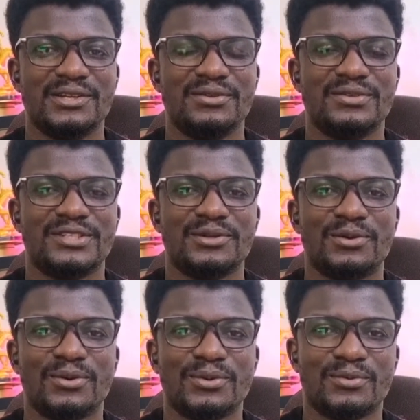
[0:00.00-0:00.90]
using
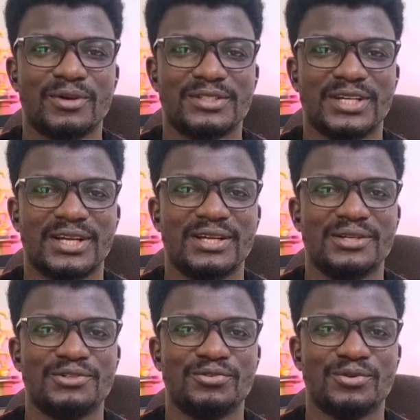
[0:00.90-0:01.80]
cold water
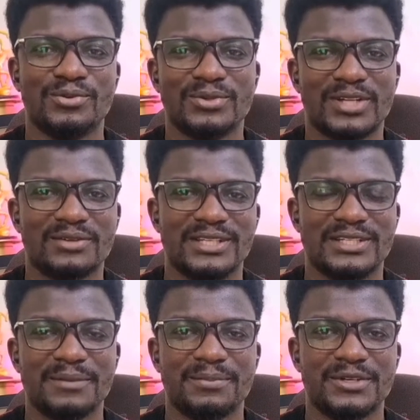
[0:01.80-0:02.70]
to cool down the
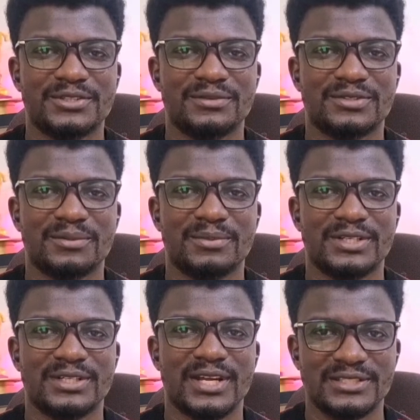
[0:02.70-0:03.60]
temperature of
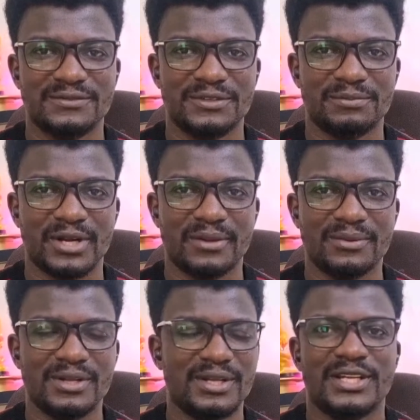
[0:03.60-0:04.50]
somebody that is febrile.
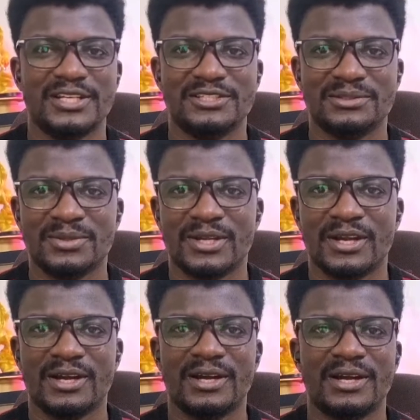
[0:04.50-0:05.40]
In
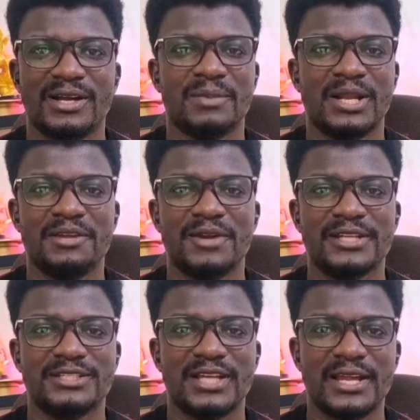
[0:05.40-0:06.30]
Nigeria, malaria
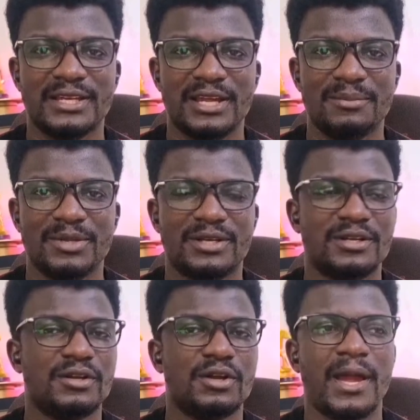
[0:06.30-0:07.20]
is endemic,
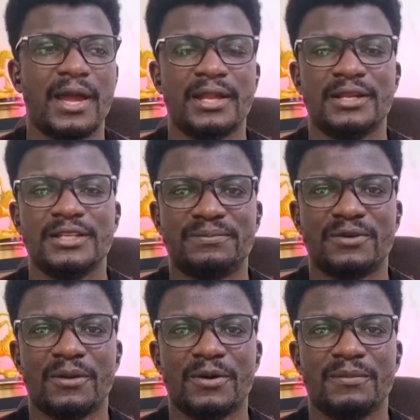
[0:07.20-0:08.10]
and its
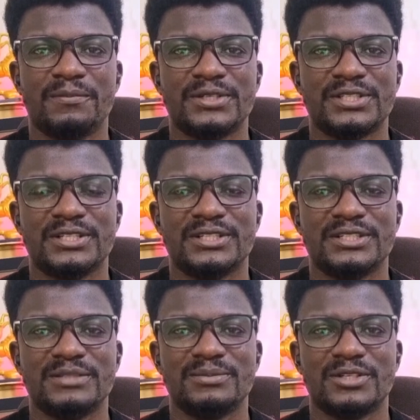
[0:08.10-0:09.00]
common presenting
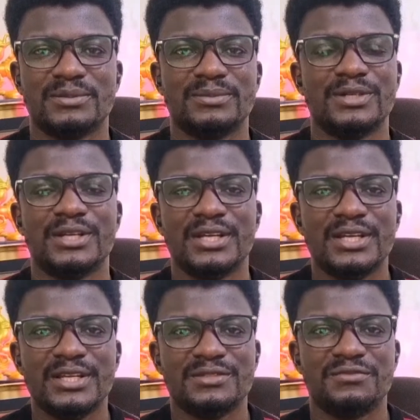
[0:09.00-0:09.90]
symptom
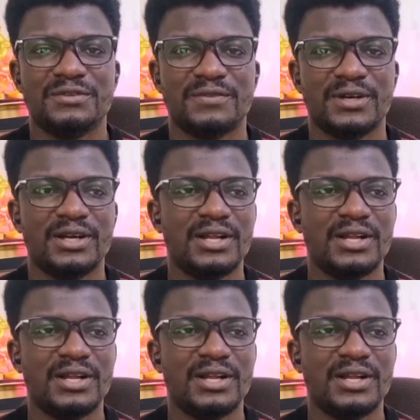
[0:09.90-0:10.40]
is fever.